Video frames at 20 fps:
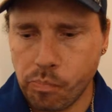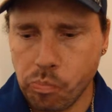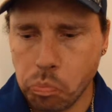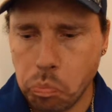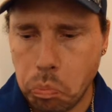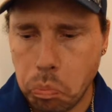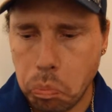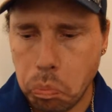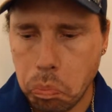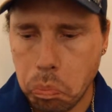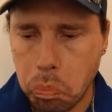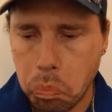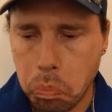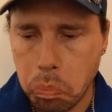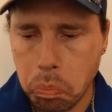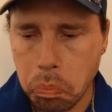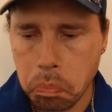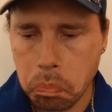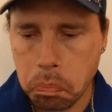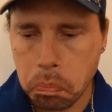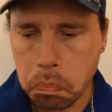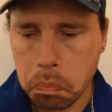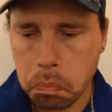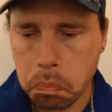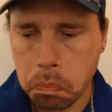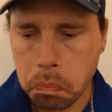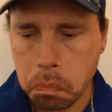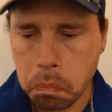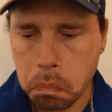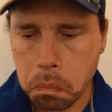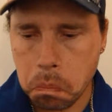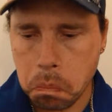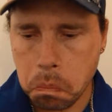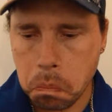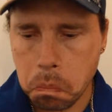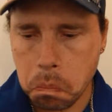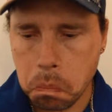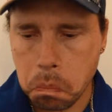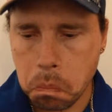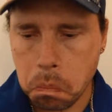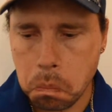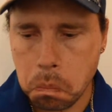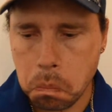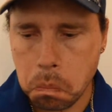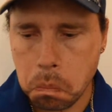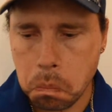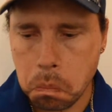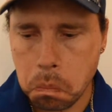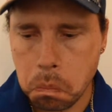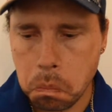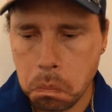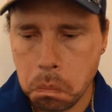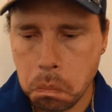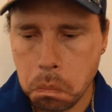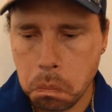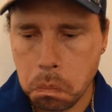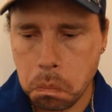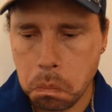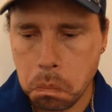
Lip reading: Nobody speaks.